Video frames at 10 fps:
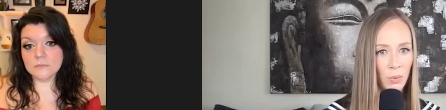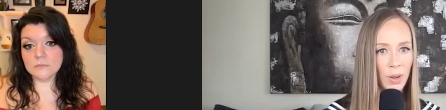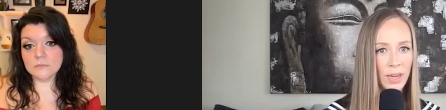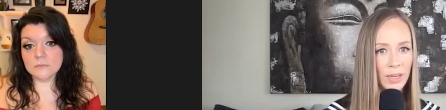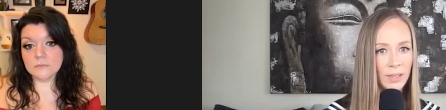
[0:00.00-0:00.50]
Speaker 1: all the
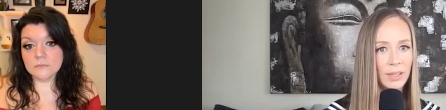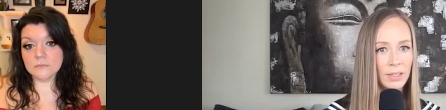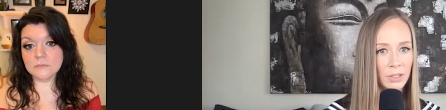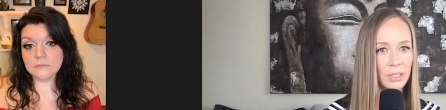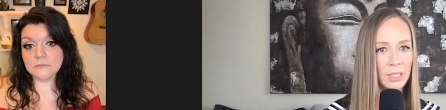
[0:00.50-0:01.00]
weight
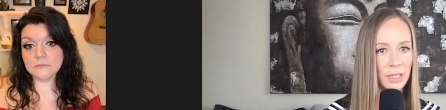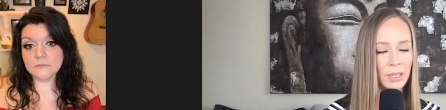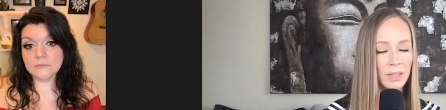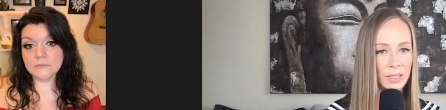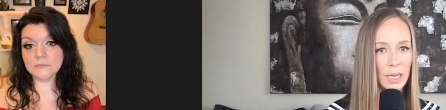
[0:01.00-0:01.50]
like did you
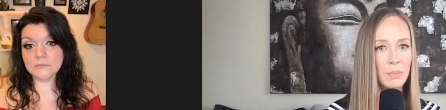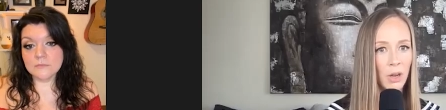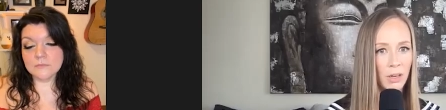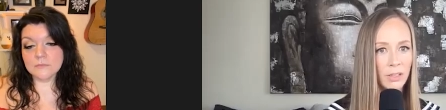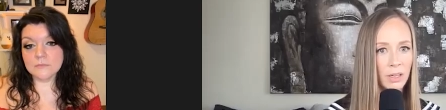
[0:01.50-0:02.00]
see the same
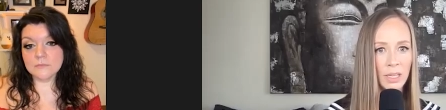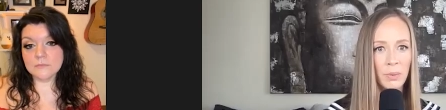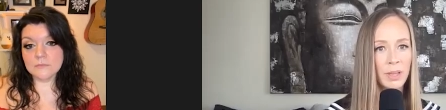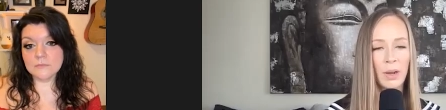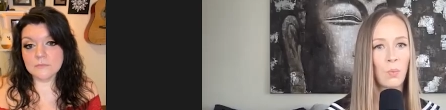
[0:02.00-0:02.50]
doctor and
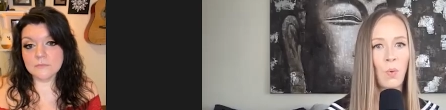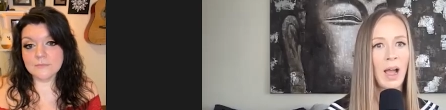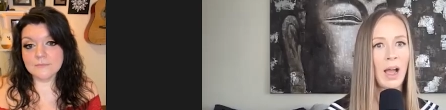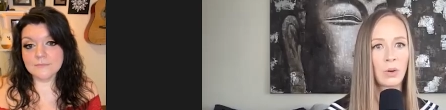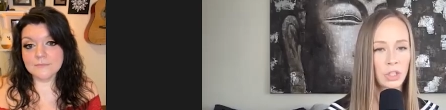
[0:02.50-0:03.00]
they were like
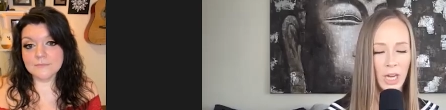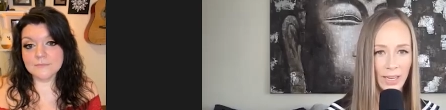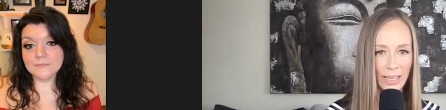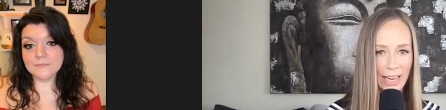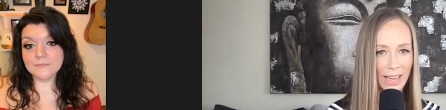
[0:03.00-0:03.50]
wow
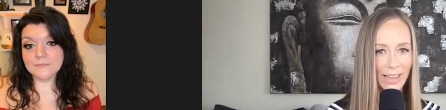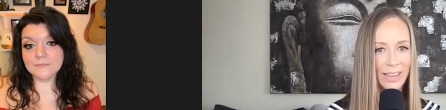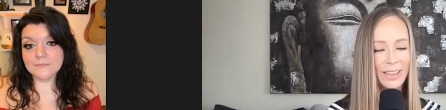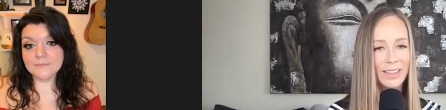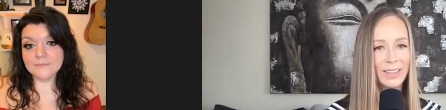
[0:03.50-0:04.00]
Jacqui
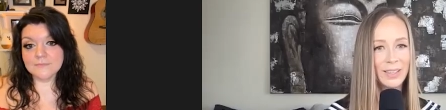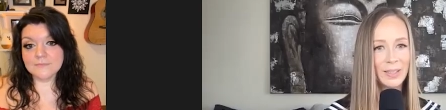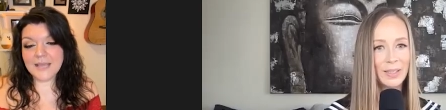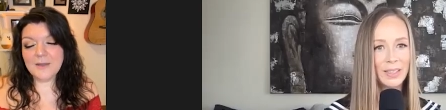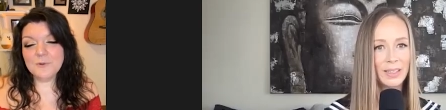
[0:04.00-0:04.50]

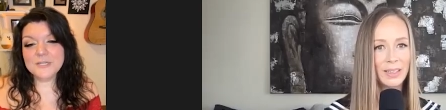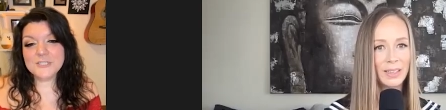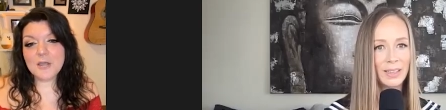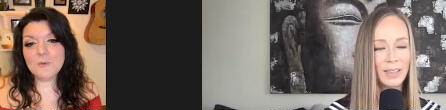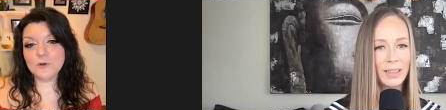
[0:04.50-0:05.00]
i wish
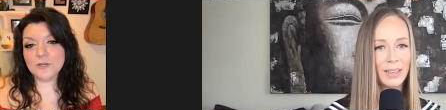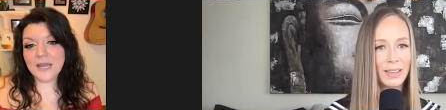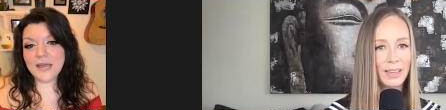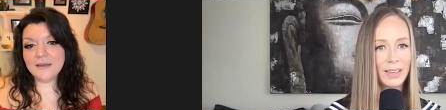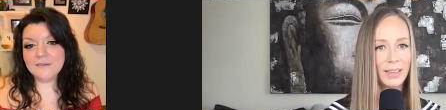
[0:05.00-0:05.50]
i would
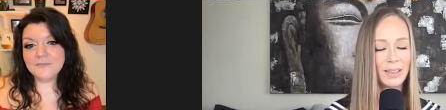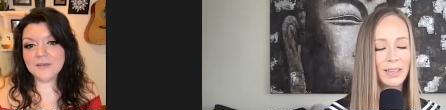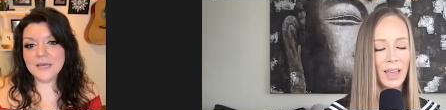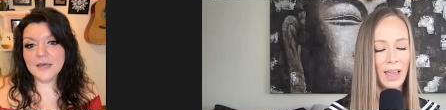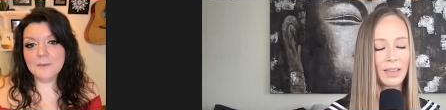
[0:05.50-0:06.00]
have
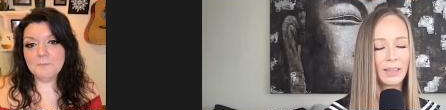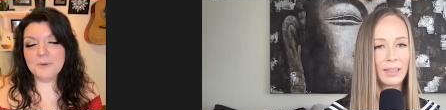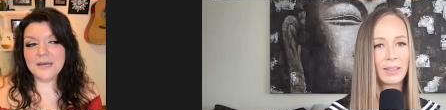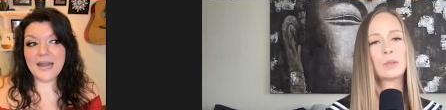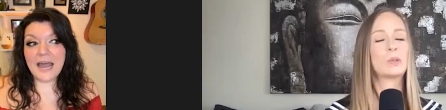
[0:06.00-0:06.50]
Speaker 2: yeah
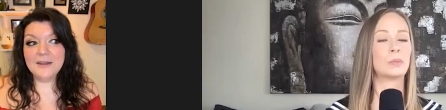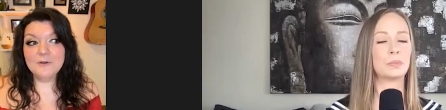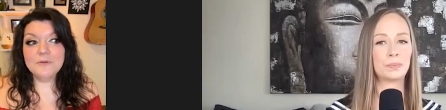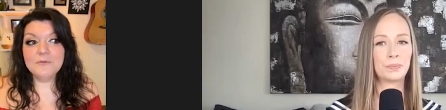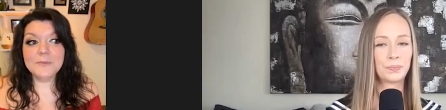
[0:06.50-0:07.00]
but i
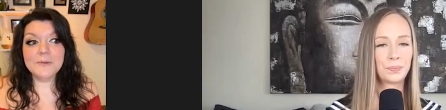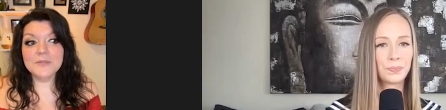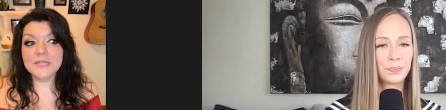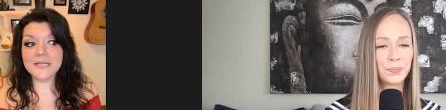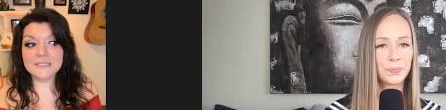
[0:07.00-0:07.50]
don't remember
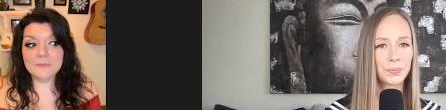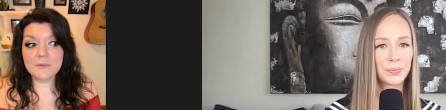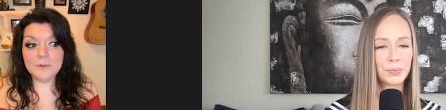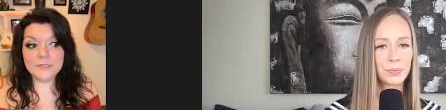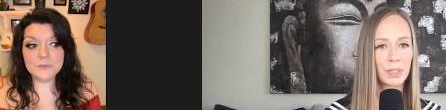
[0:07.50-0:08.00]
the last time
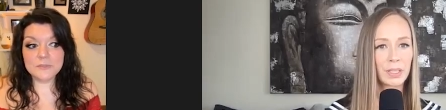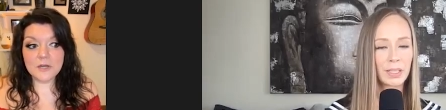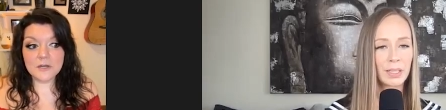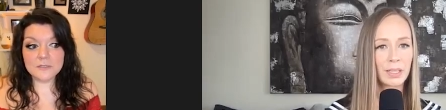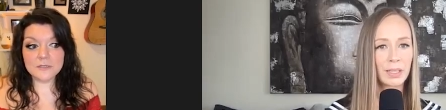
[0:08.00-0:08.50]
i went to a
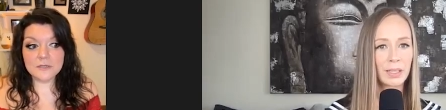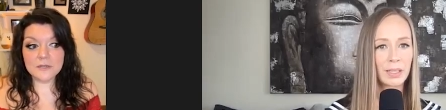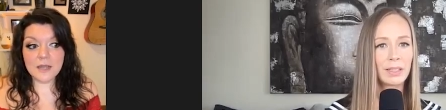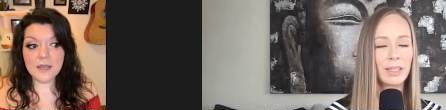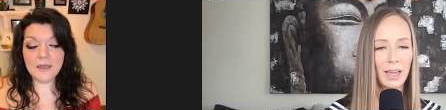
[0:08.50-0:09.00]
doctor
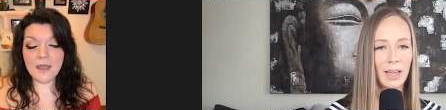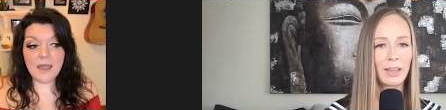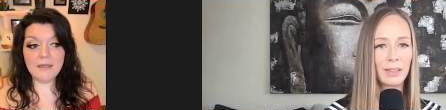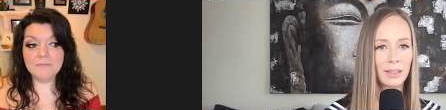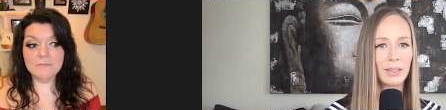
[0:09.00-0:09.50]
Speaker 1: I, yeah
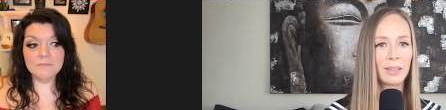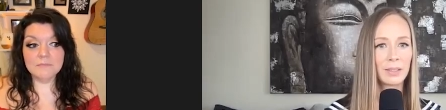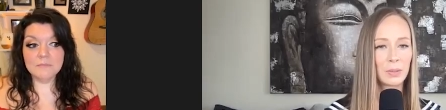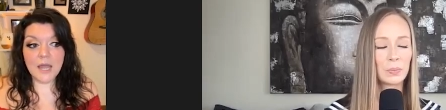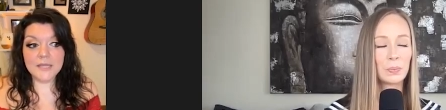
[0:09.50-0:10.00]
i
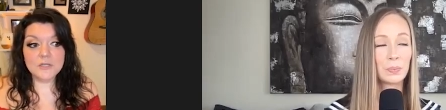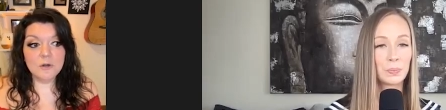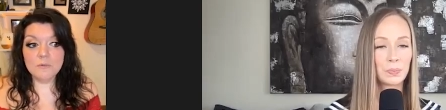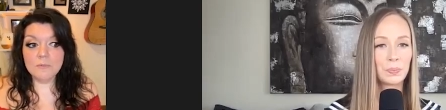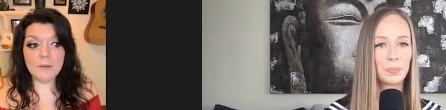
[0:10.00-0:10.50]
Speaker 2: i
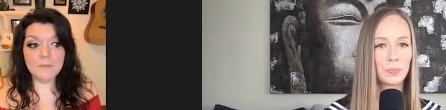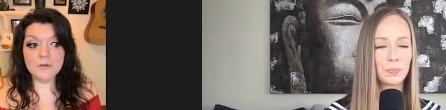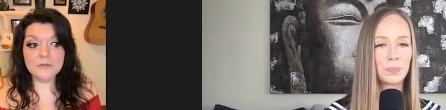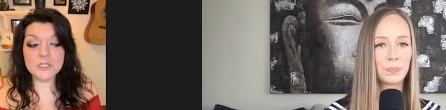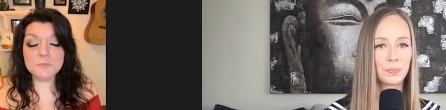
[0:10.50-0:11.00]
don't
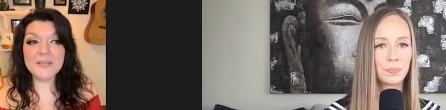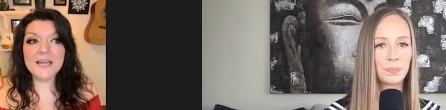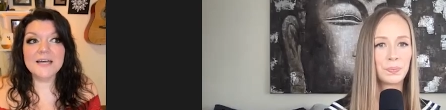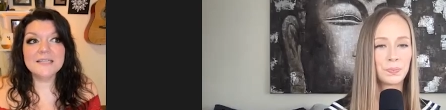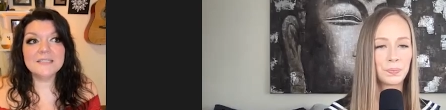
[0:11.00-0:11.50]
remember just
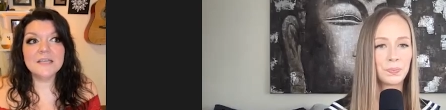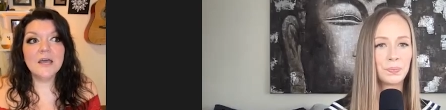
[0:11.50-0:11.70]
because